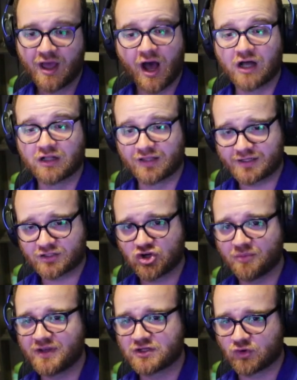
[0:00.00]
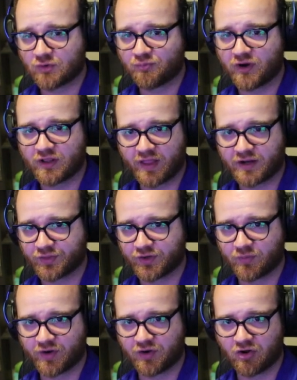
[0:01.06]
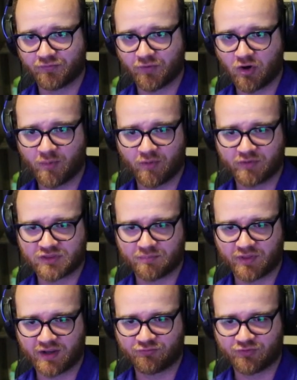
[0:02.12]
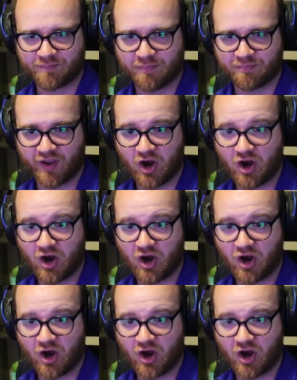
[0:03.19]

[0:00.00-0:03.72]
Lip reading: Electra means we're pretty likely to win Novaroma with the blade flip up there.